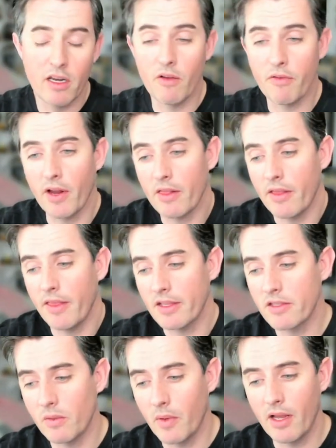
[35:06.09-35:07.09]
frankly,
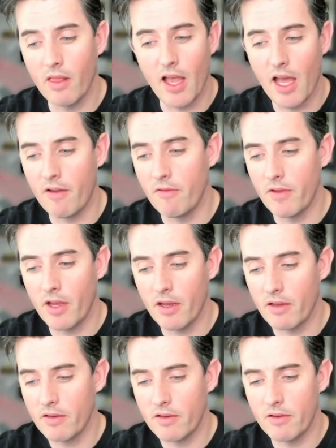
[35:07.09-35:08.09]
that's the way a lot
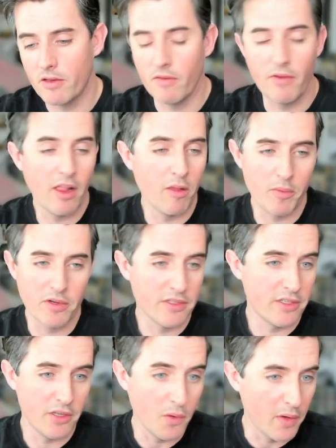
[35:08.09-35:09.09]
of developers
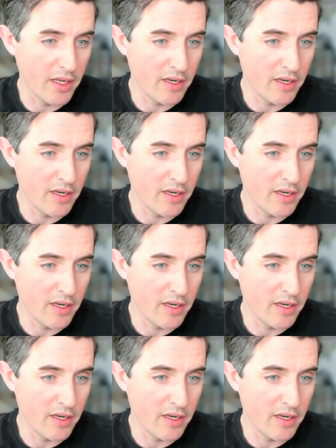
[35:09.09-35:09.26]
do it.